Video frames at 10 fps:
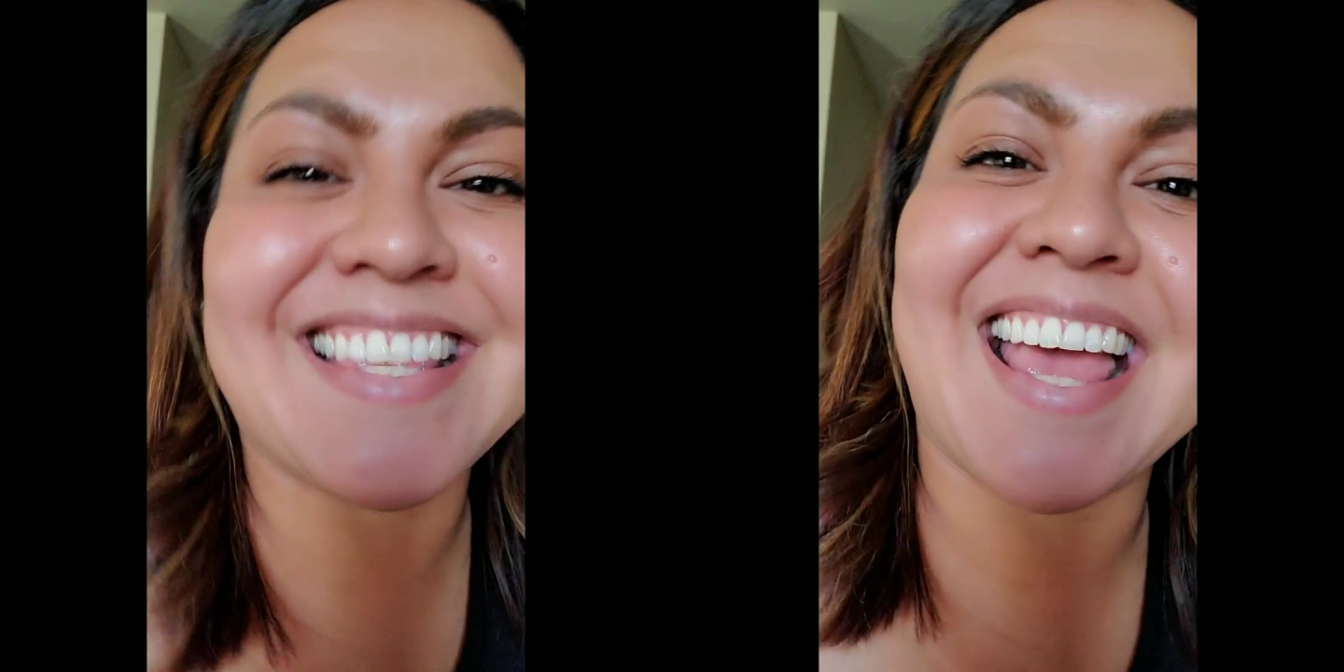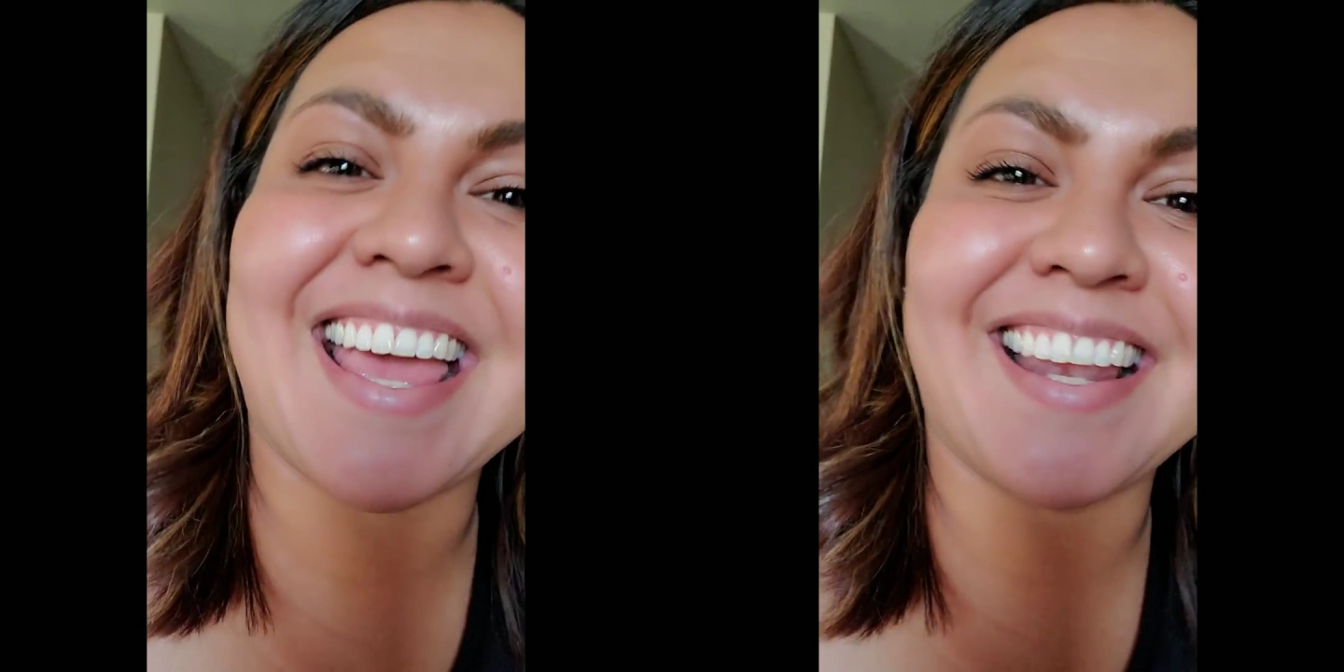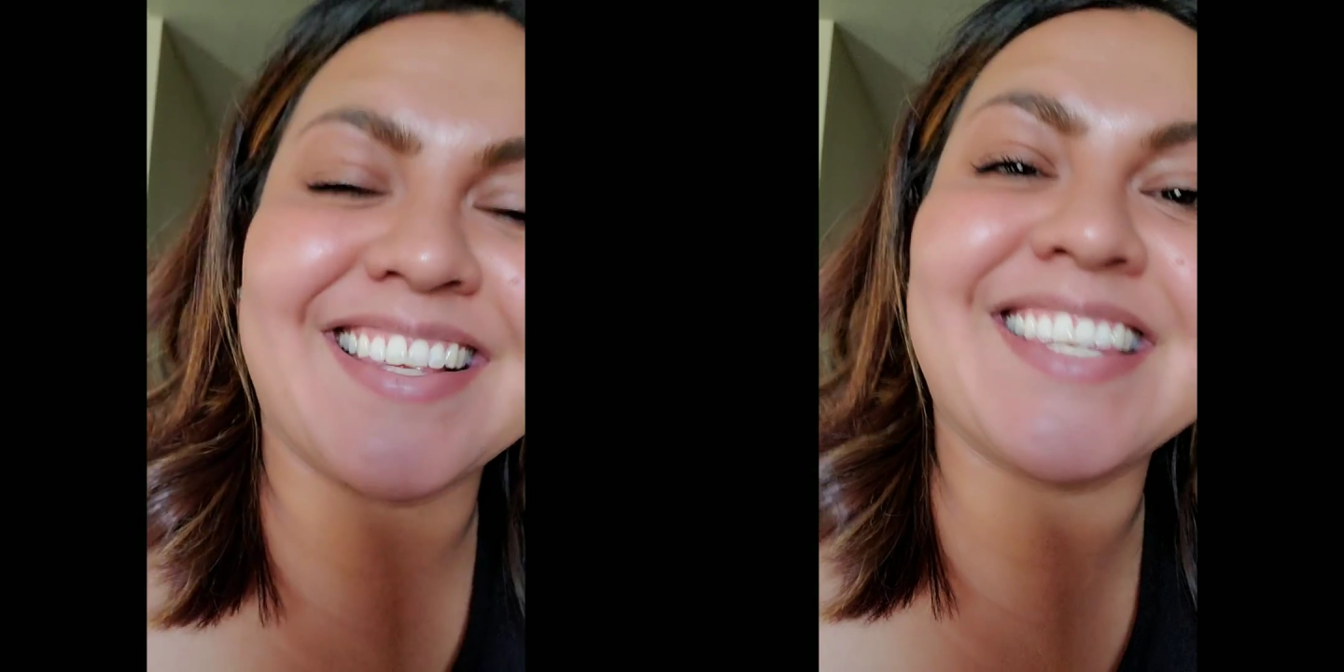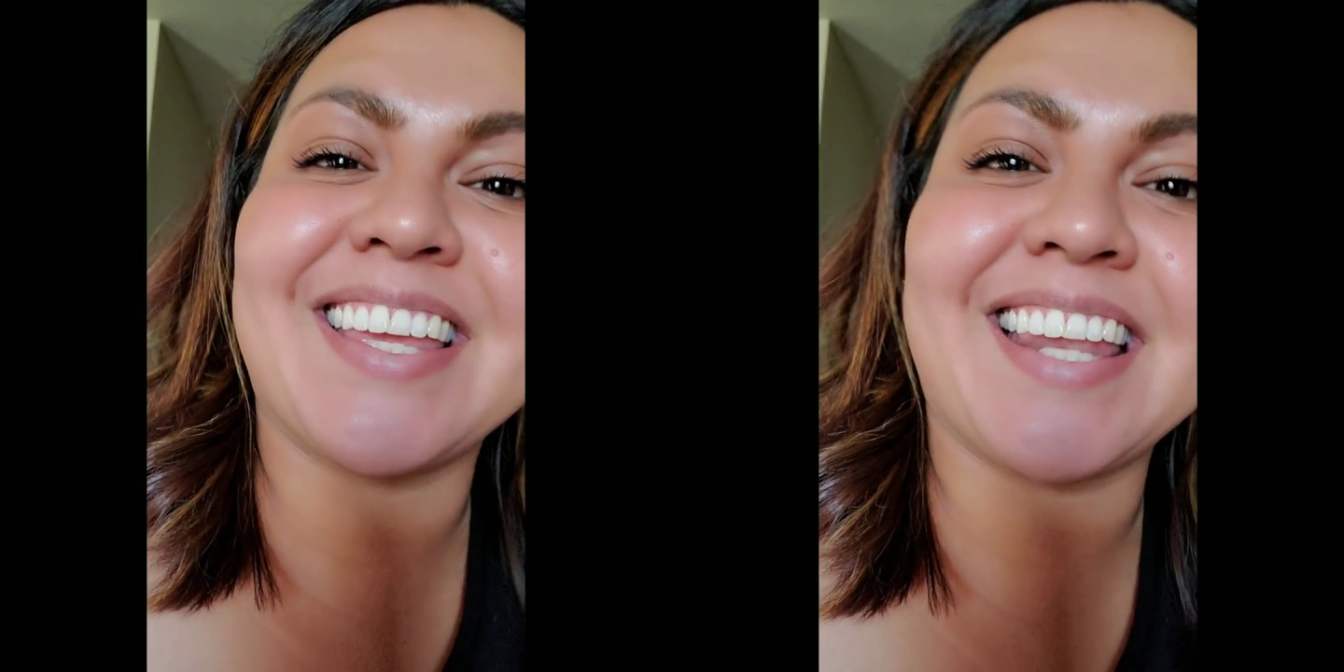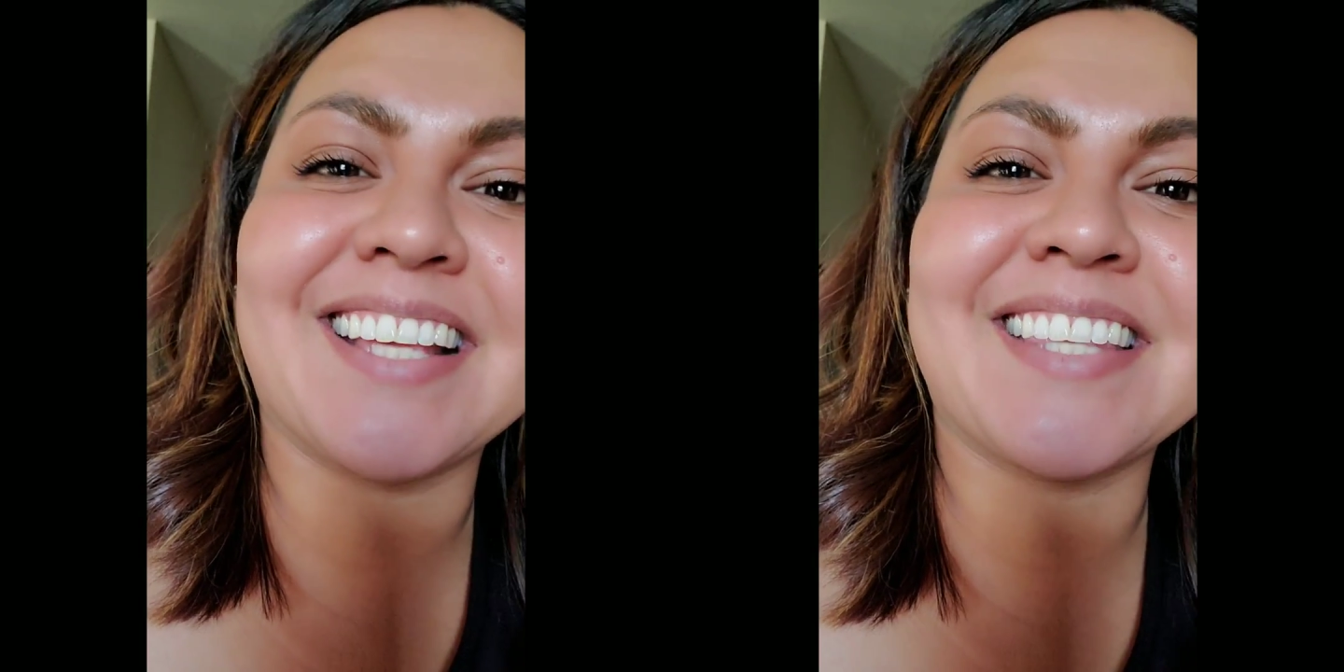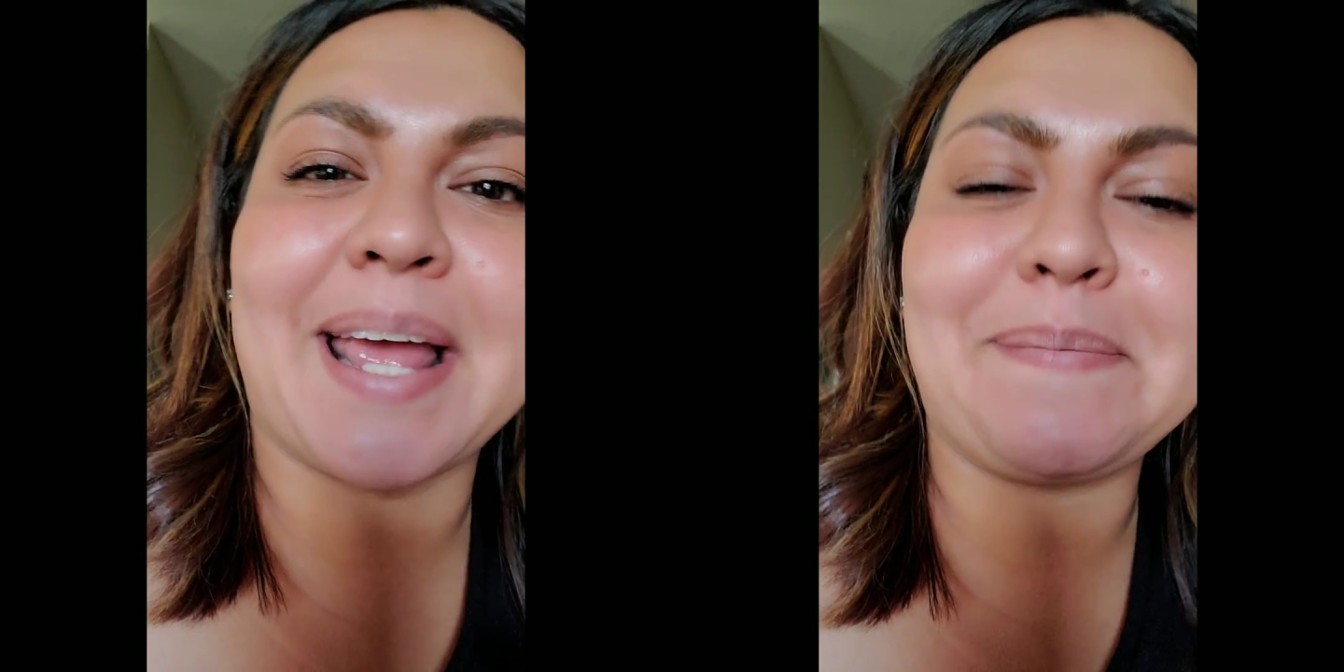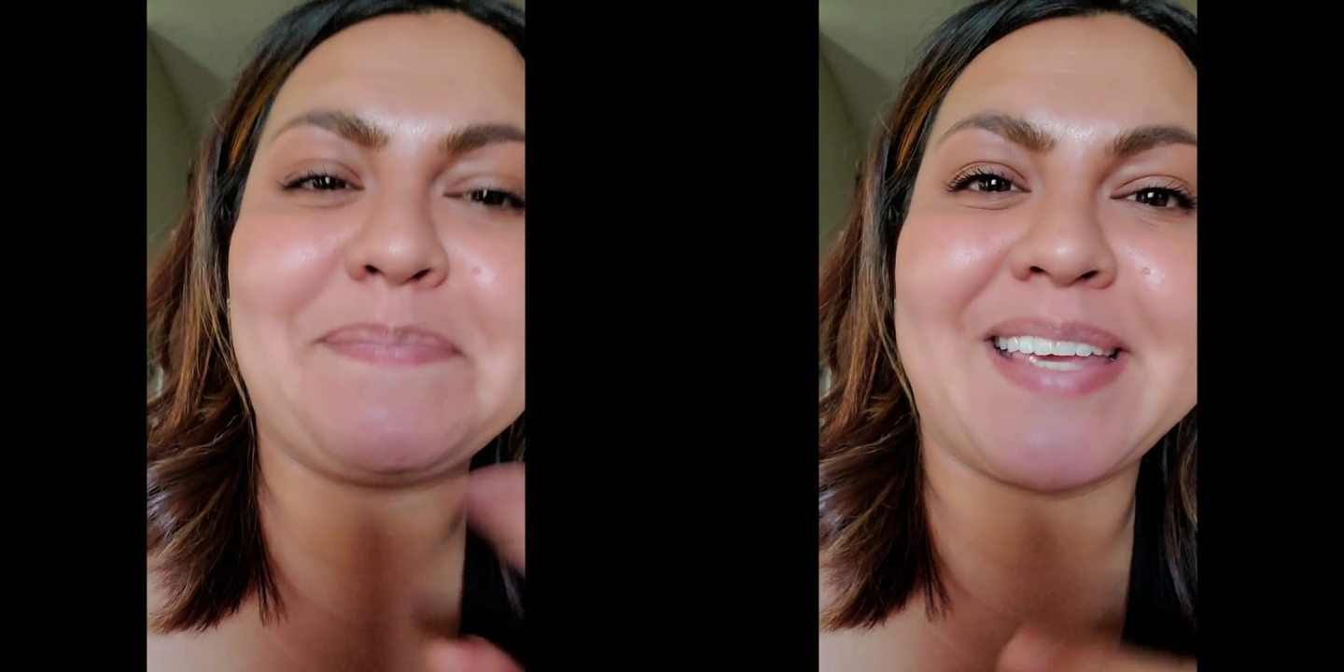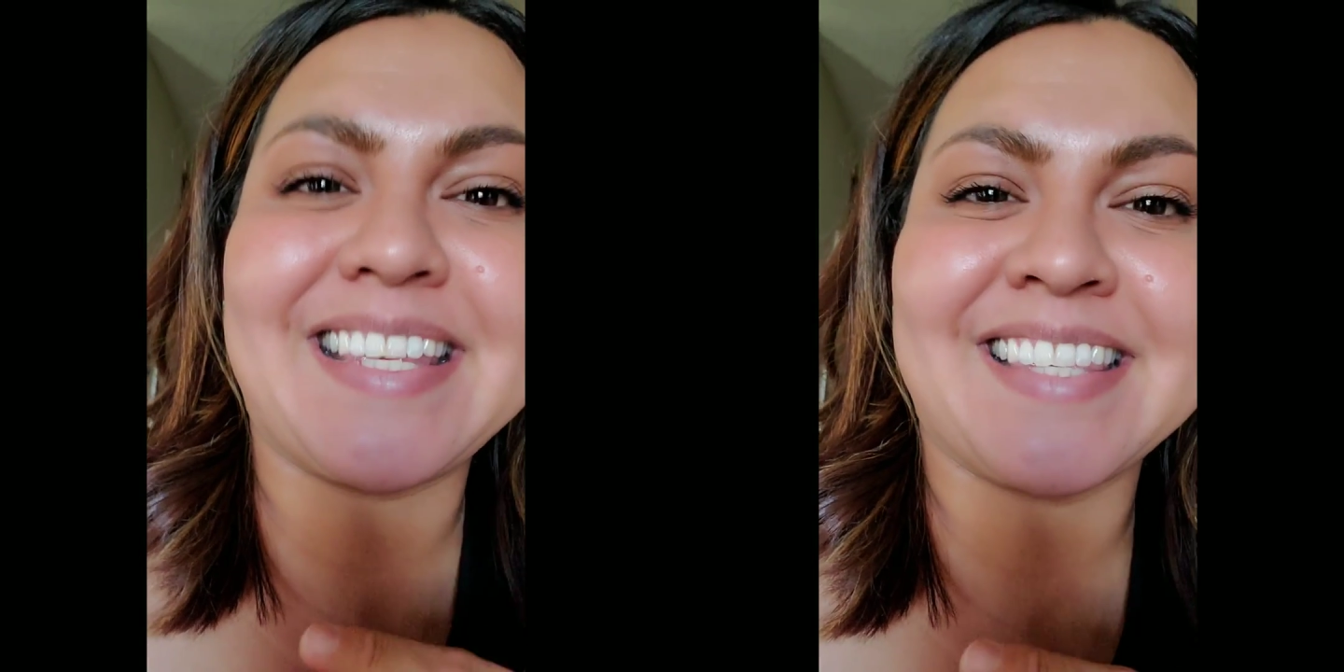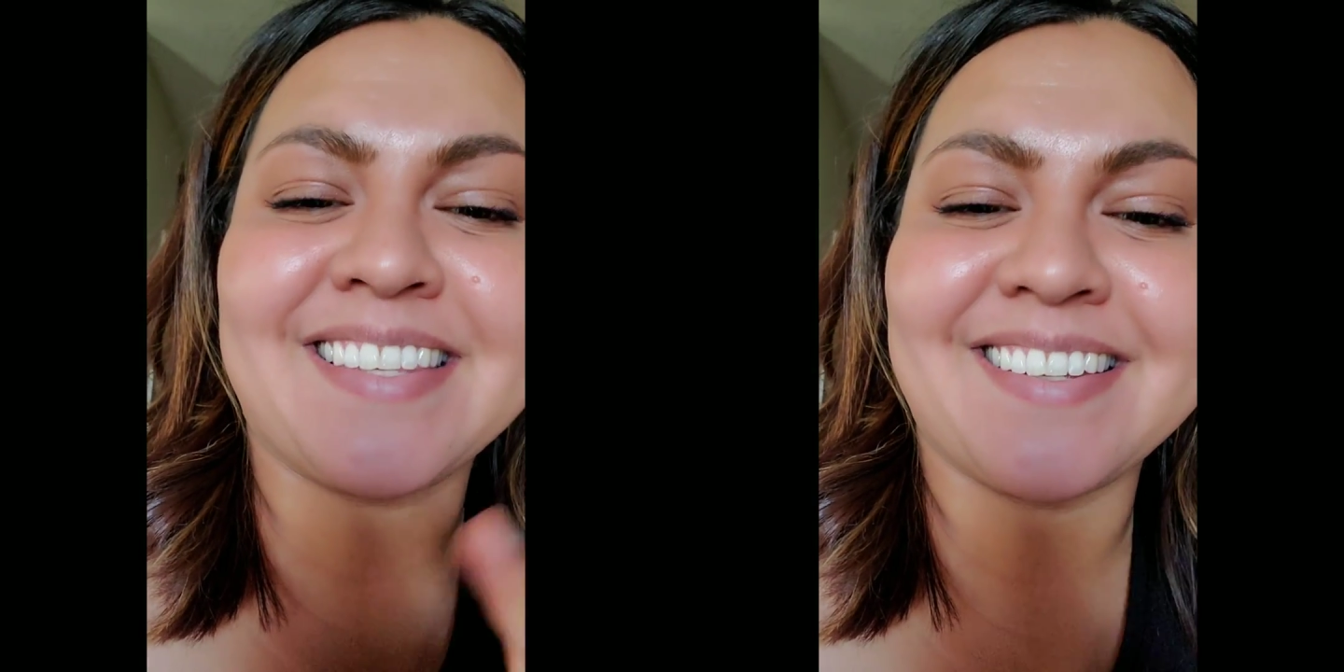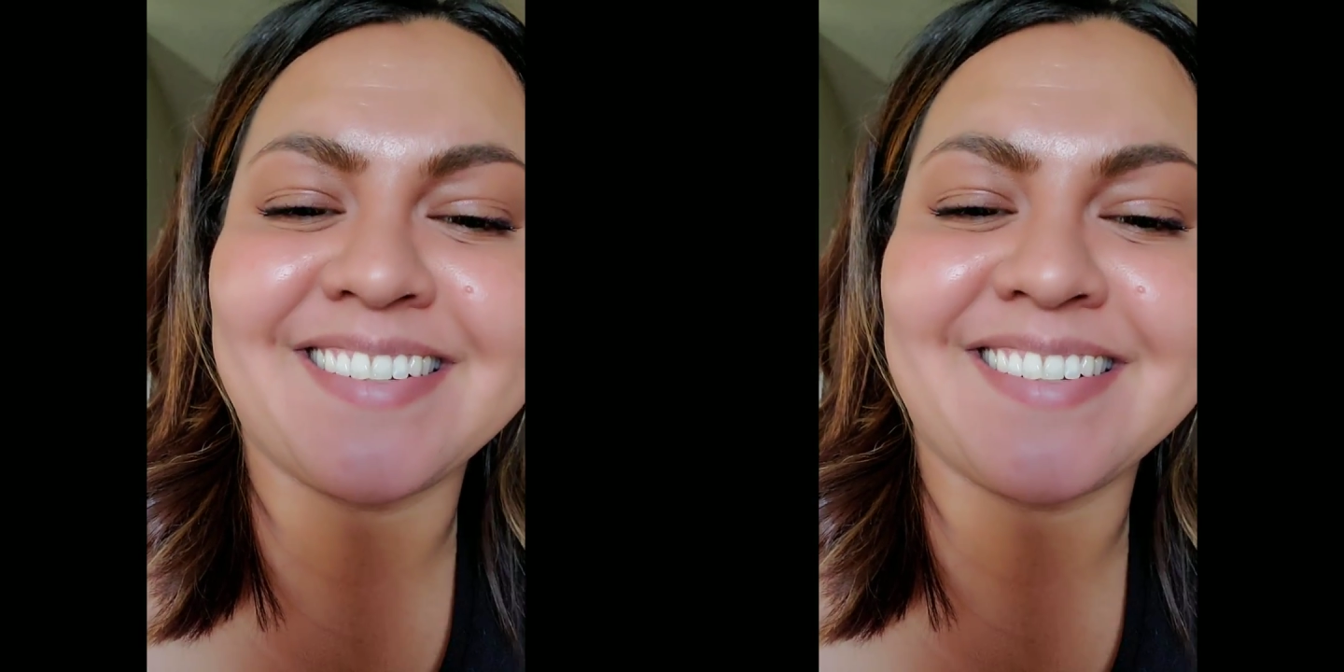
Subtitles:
And I'll see you next time. Peace.